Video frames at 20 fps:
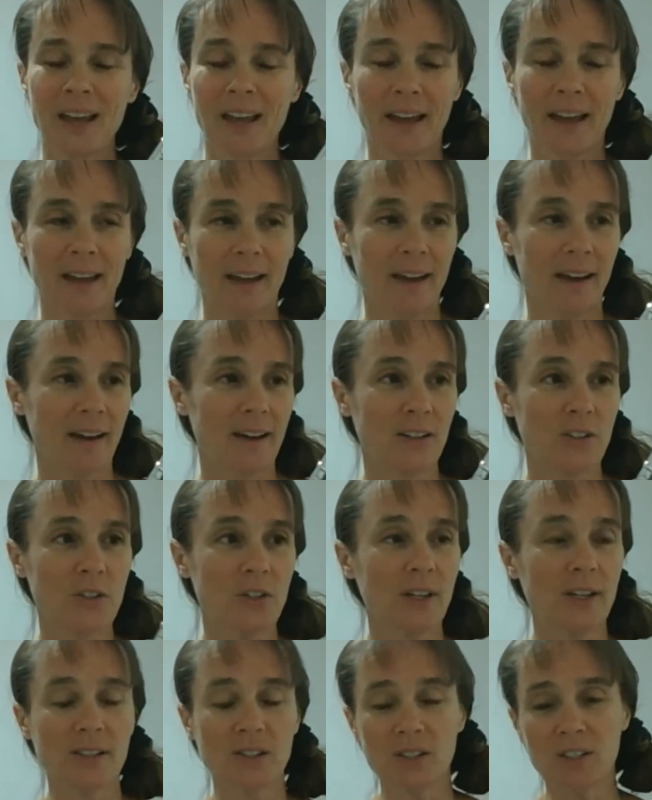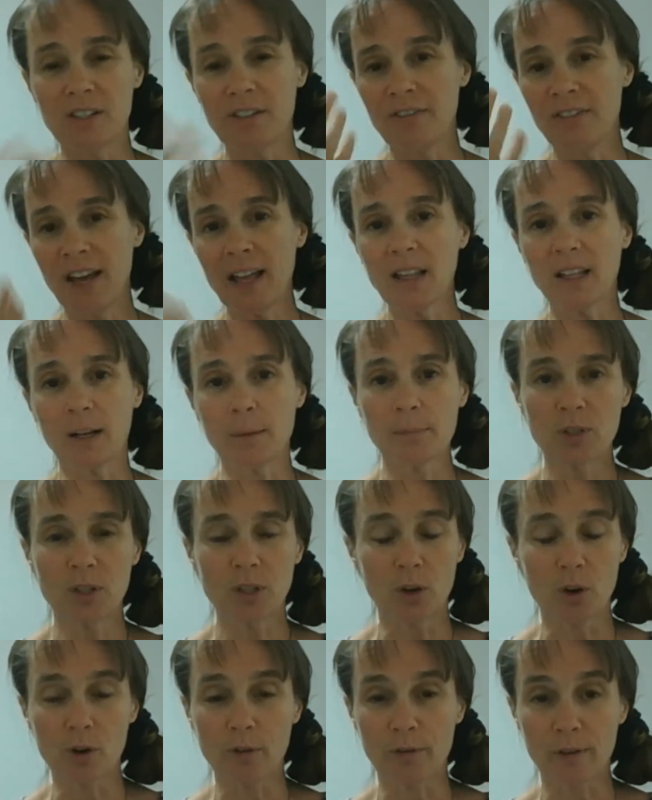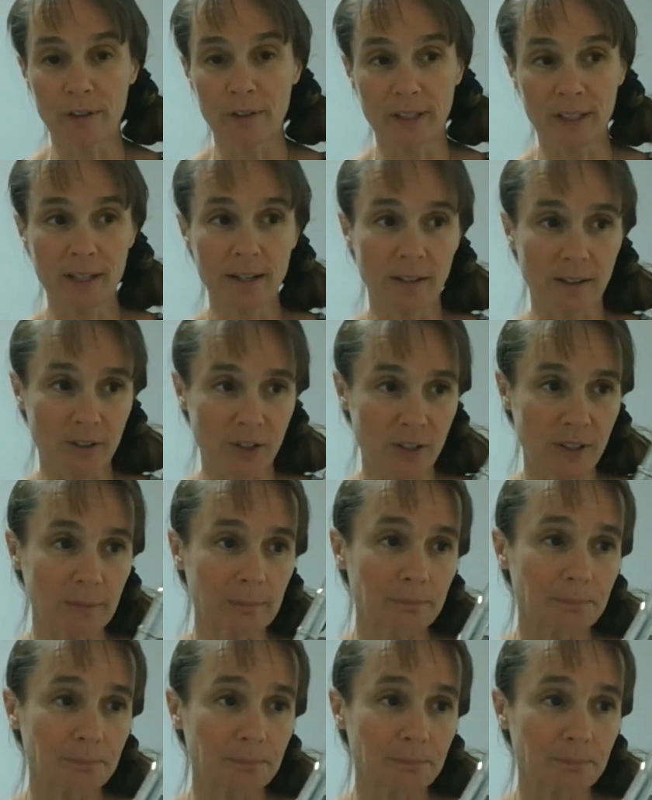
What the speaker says: and it's developed over the years.